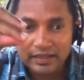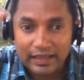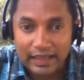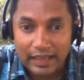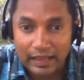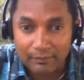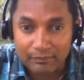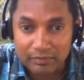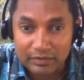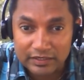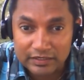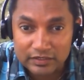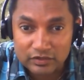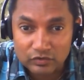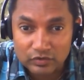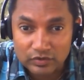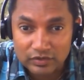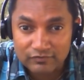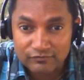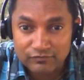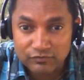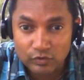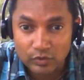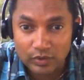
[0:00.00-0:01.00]
Ability to
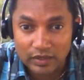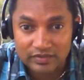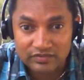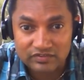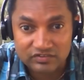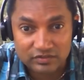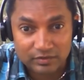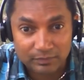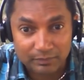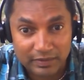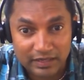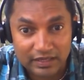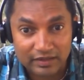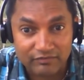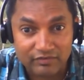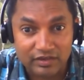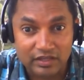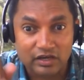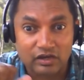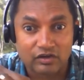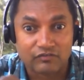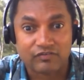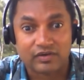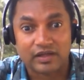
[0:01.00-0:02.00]
influence the
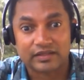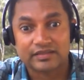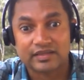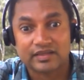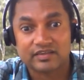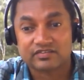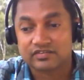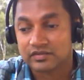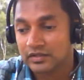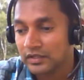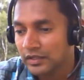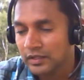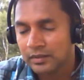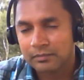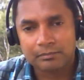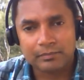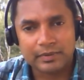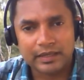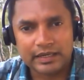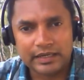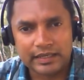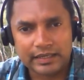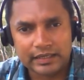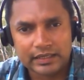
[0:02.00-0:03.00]
behavior of others.
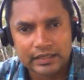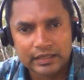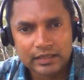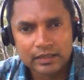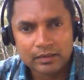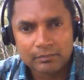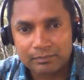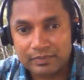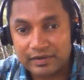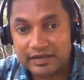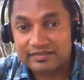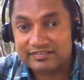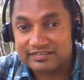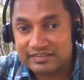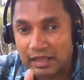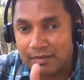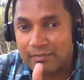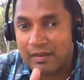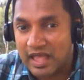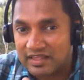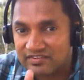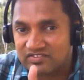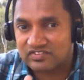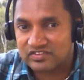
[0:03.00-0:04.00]
Meaning, Prince
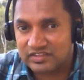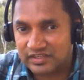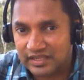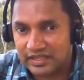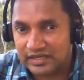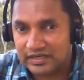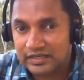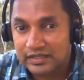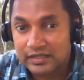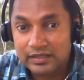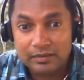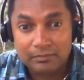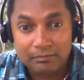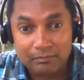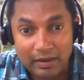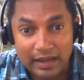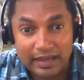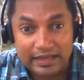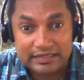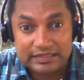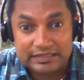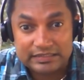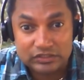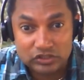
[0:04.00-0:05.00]
Sebastian
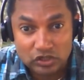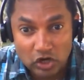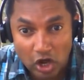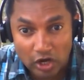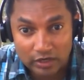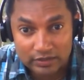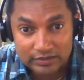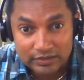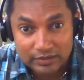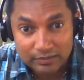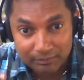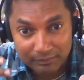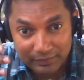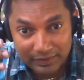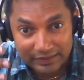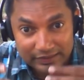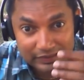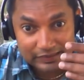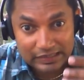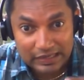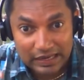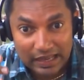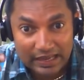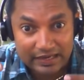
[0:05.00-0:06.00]
might not be
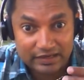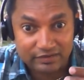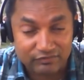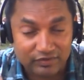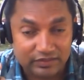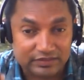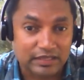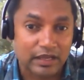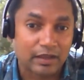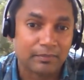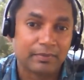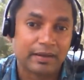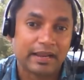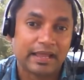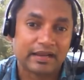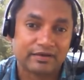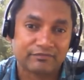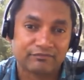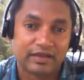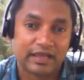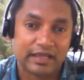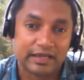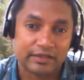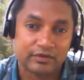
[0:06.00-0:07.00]
in line with our
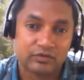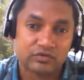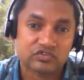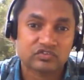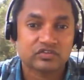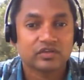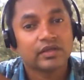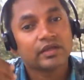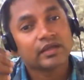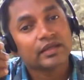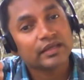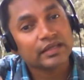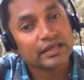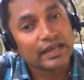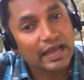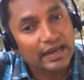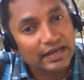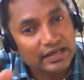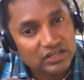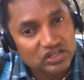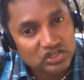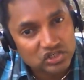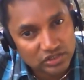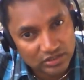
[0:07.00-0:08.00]
brand values. In
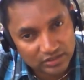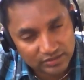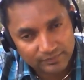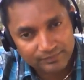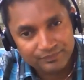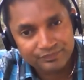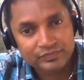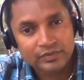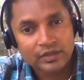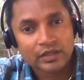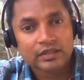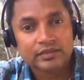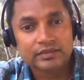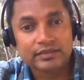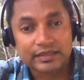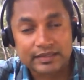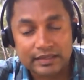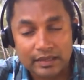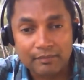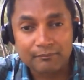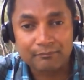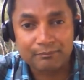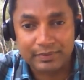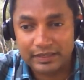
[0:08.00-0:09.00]
addition, the
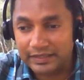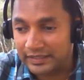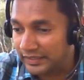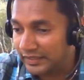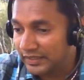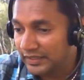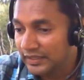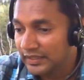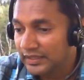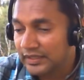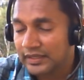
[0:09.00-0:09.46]
company